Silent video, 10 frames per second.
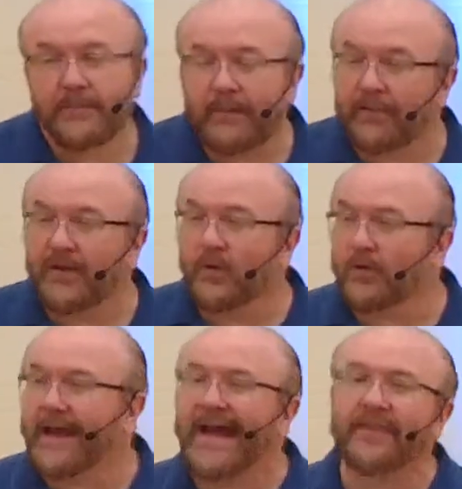people who
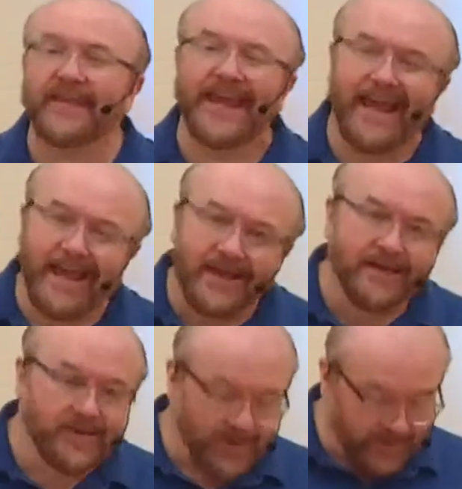are at the
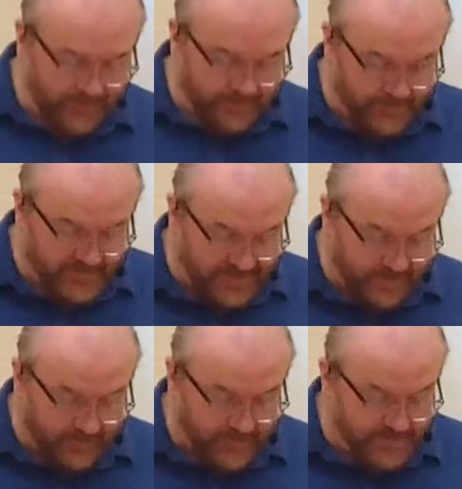end of
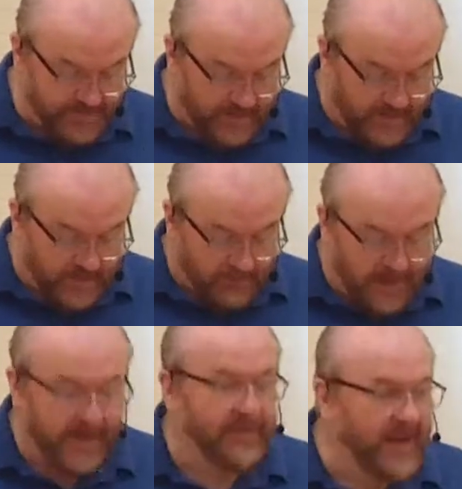themselves.
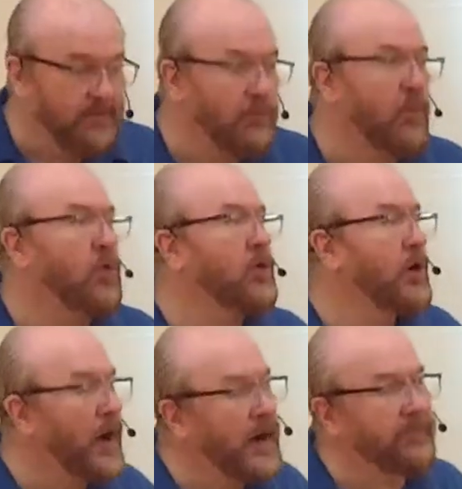And then
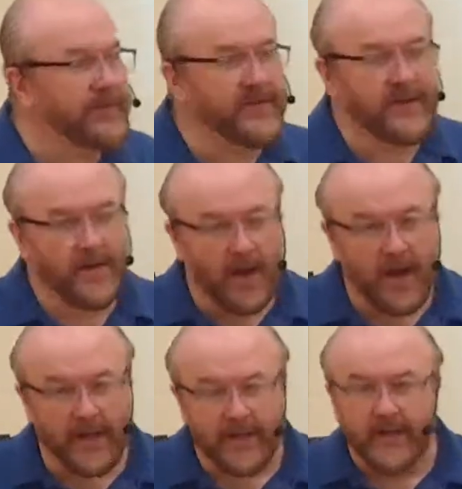more often than
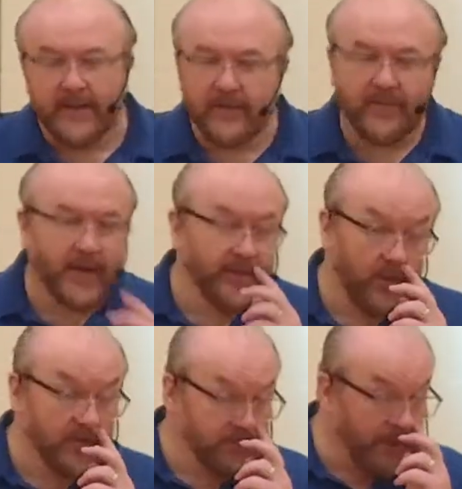not, you find
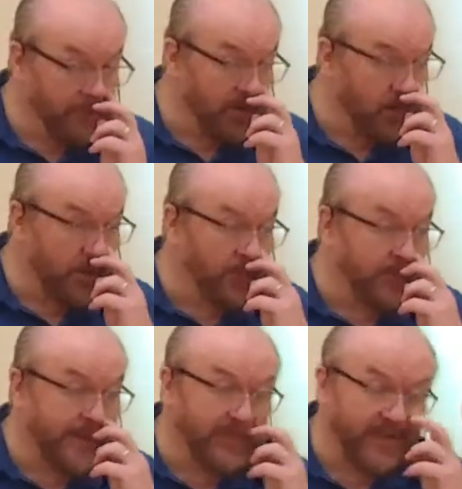those people who are
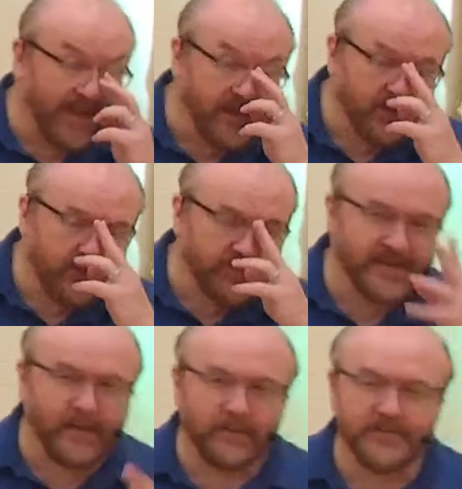at the end of
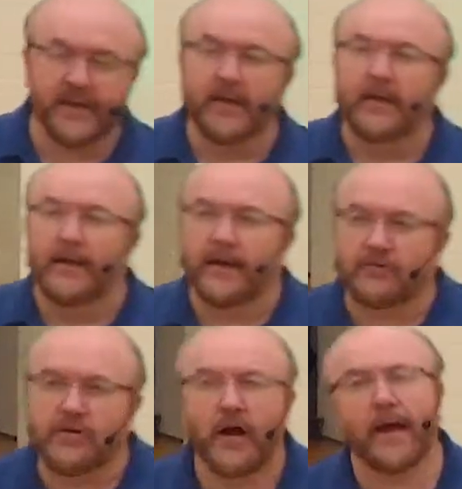themselves
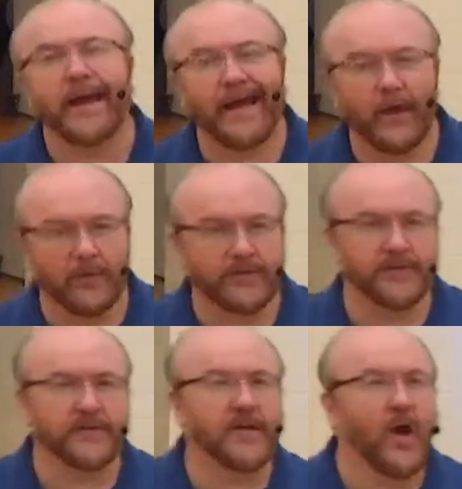crying out
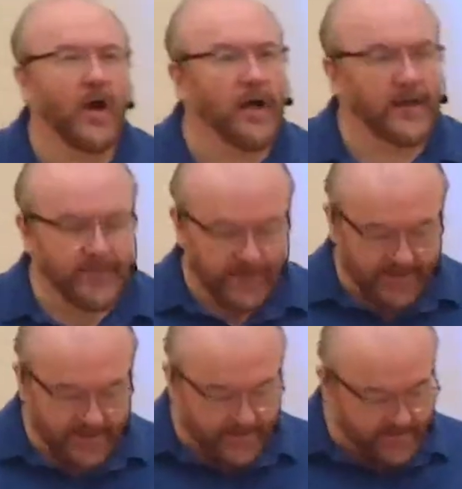to God
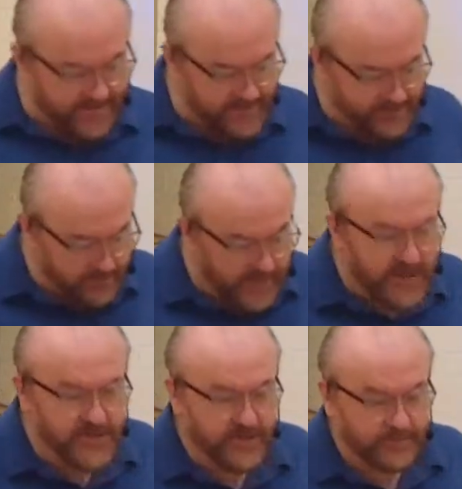in
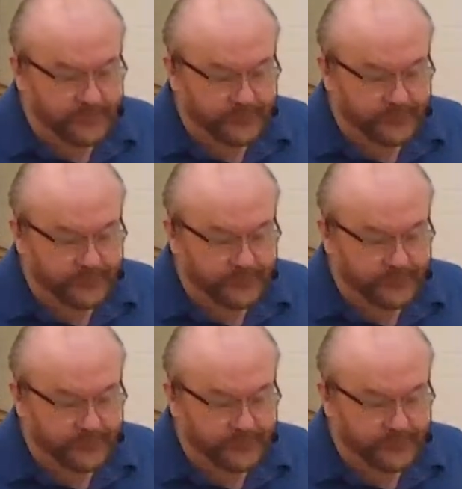desperation.